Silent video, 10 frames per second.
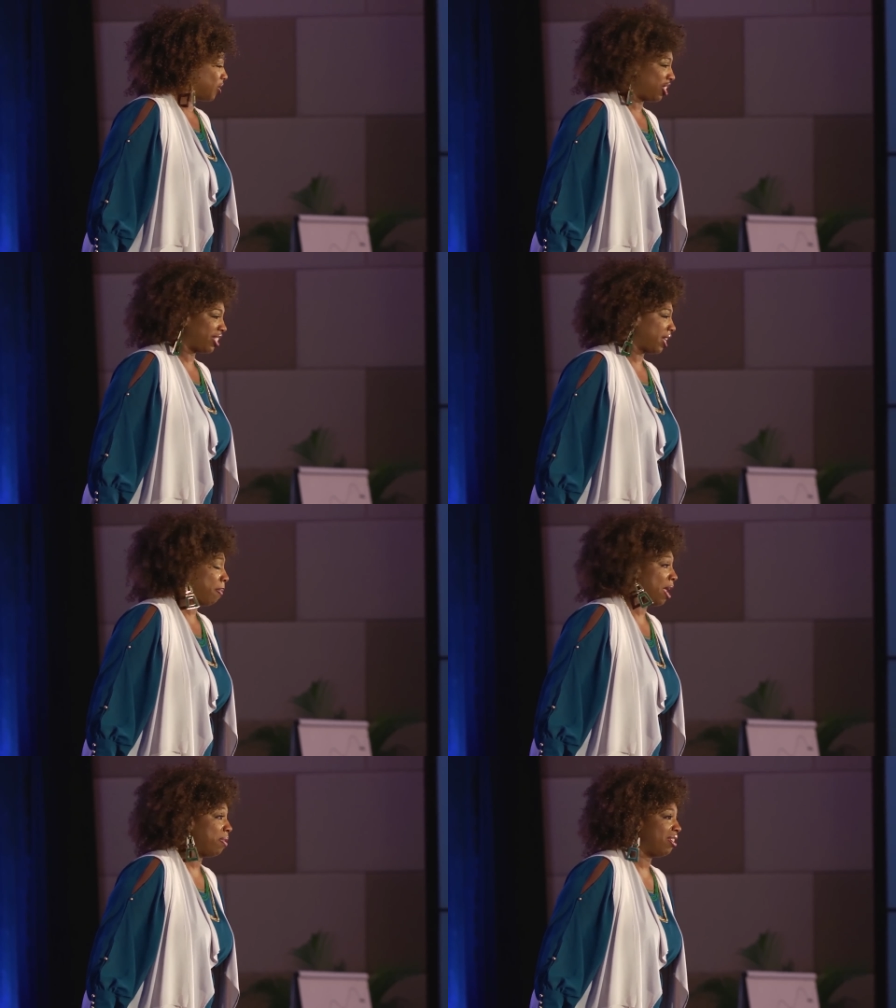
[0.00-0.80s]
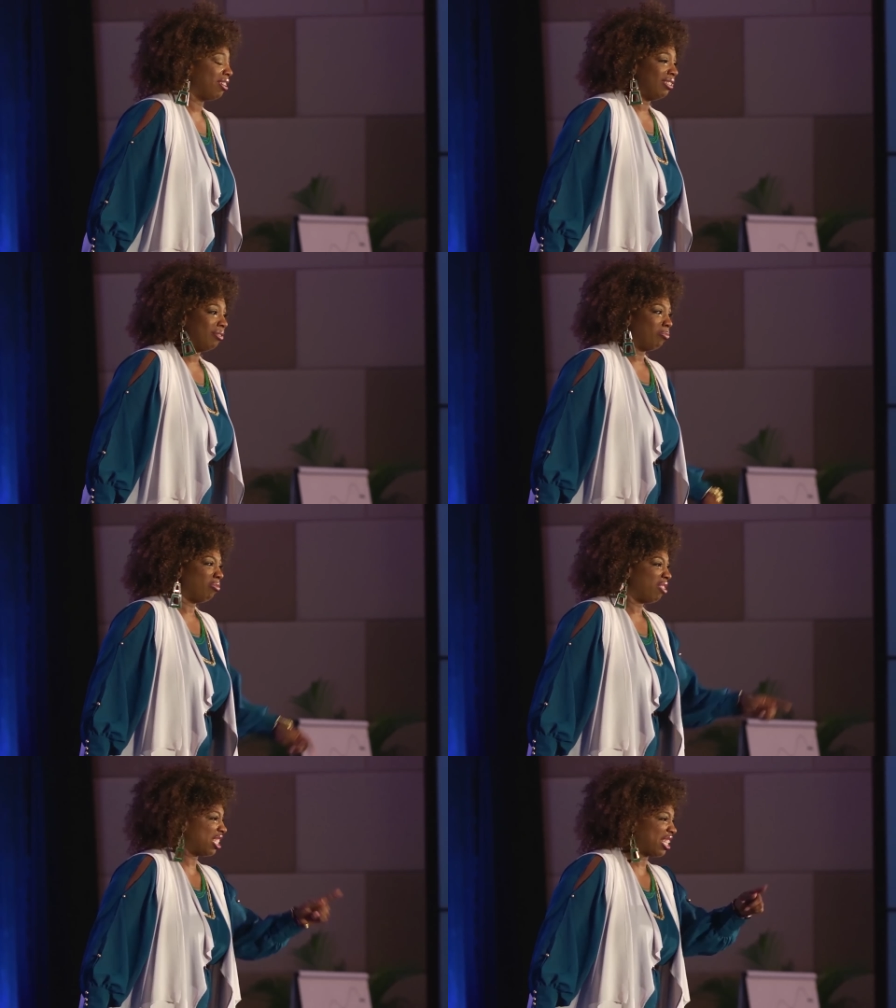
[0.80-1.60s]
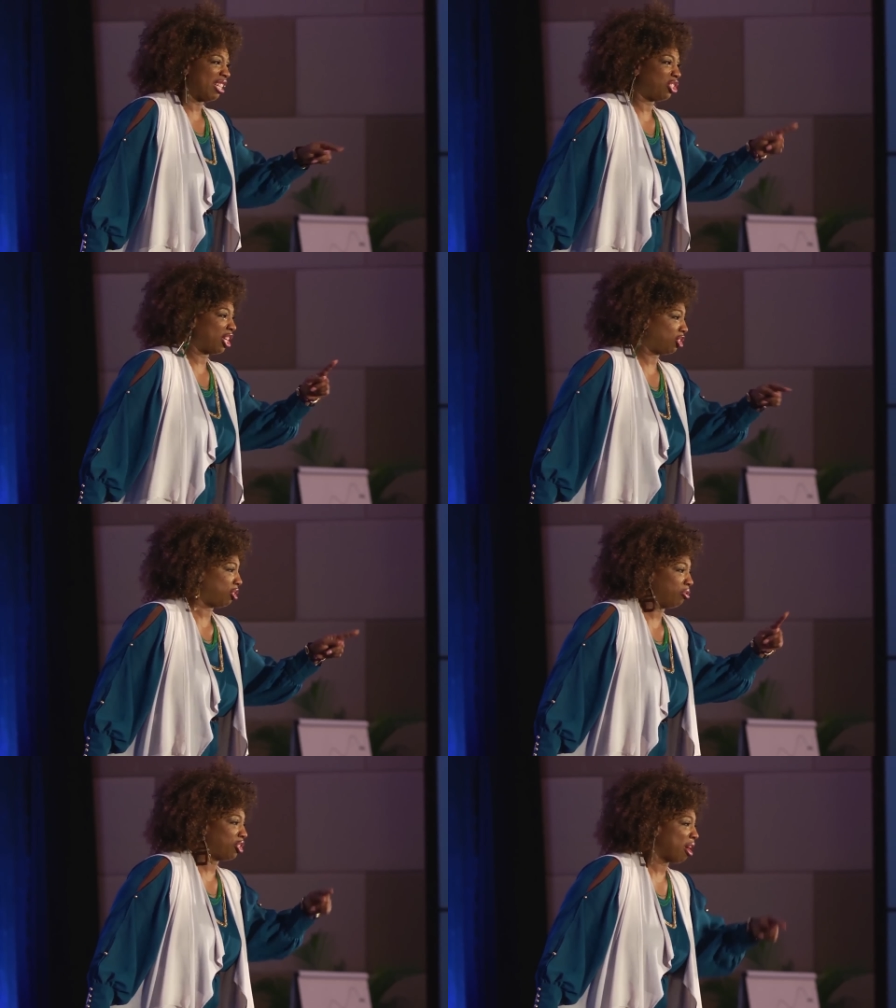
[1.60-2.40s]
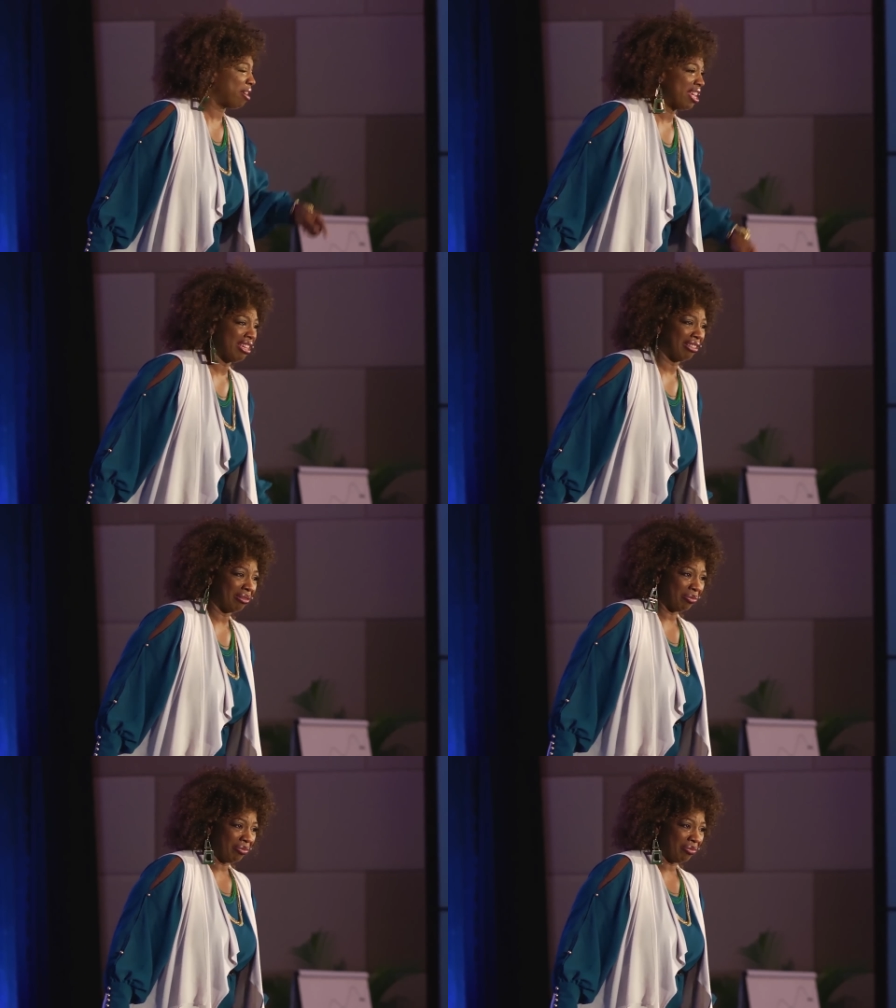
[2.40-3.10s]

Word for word: She said, baby, this ain't just your journey.